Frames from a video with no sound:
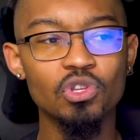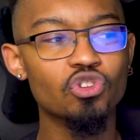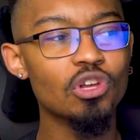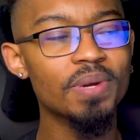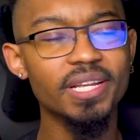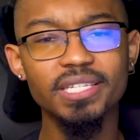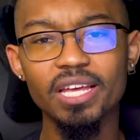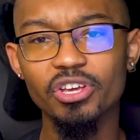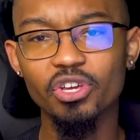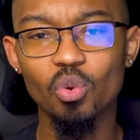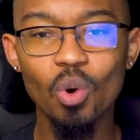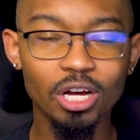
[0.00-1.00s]
So I'm going to tell
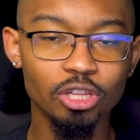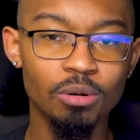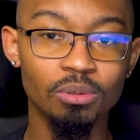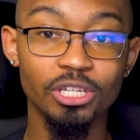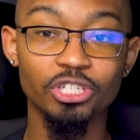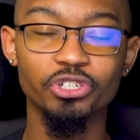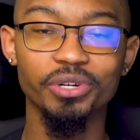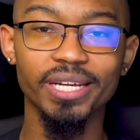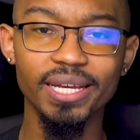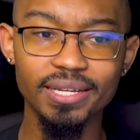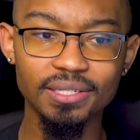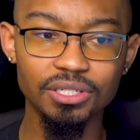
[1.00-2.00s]
you what global
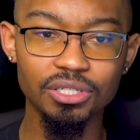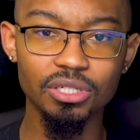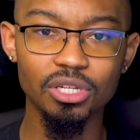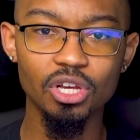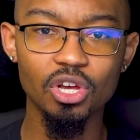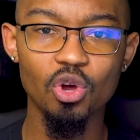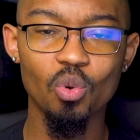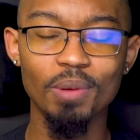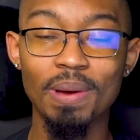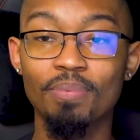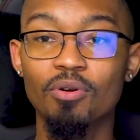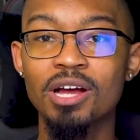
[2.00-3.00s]
entry is, what
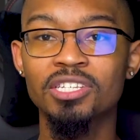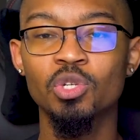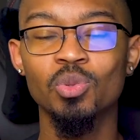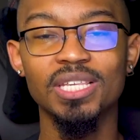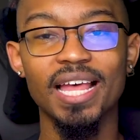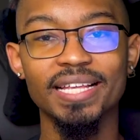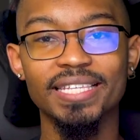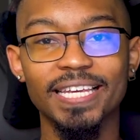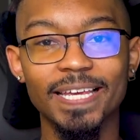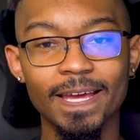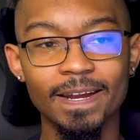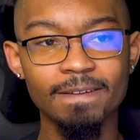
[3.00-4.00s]
my process was like to
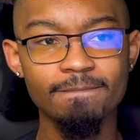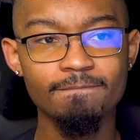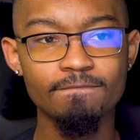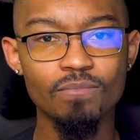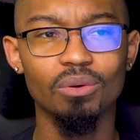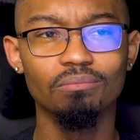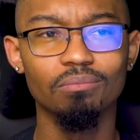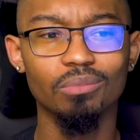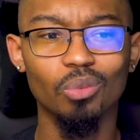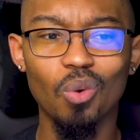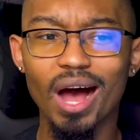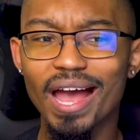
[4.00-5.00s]
get it,
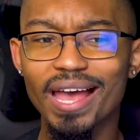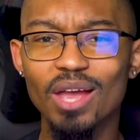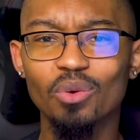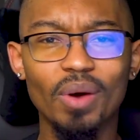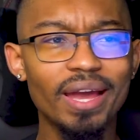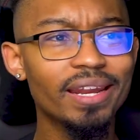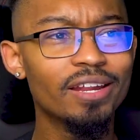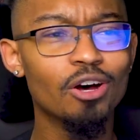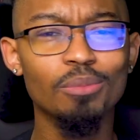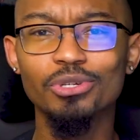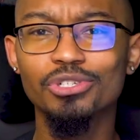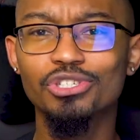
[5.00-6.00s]
why I waited
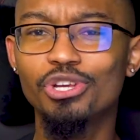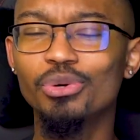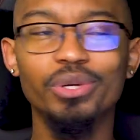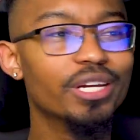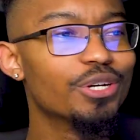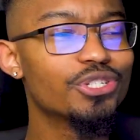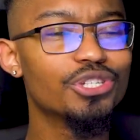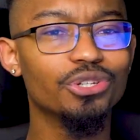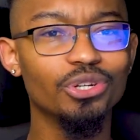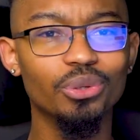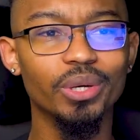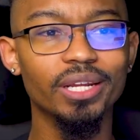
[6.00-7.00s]
almost 2 years to
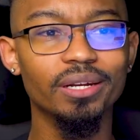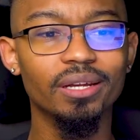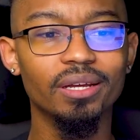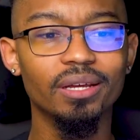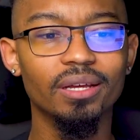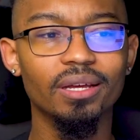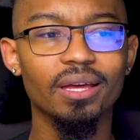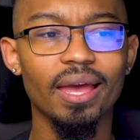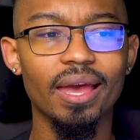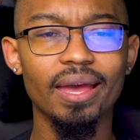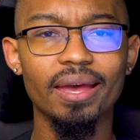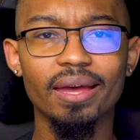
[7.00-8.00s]
do it,
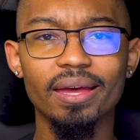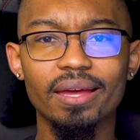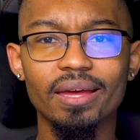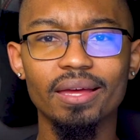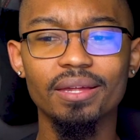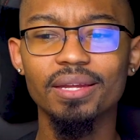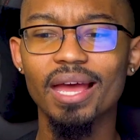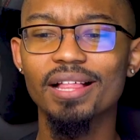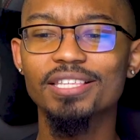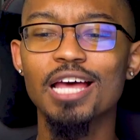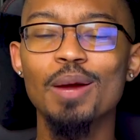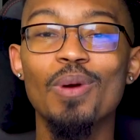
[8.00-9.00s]
and yeah,
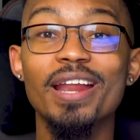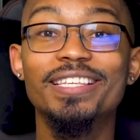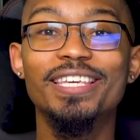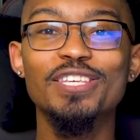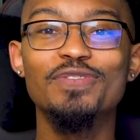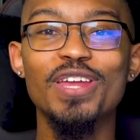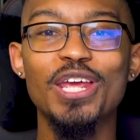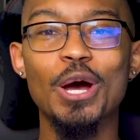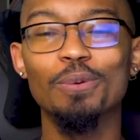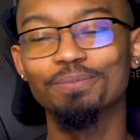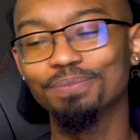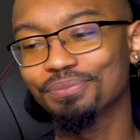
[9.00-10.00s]
let's hop right into this video.